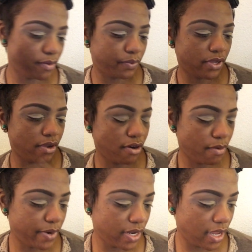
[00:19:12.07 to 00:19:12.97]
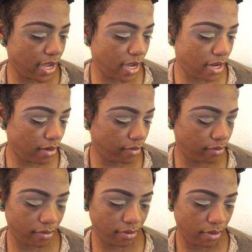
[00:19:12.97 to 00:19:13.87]
up the Urban Decay
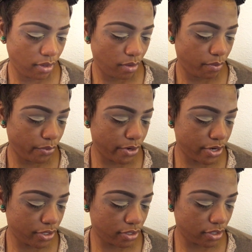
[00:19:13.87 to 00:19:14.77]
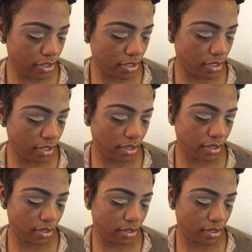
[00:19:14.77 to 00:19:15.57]
brush and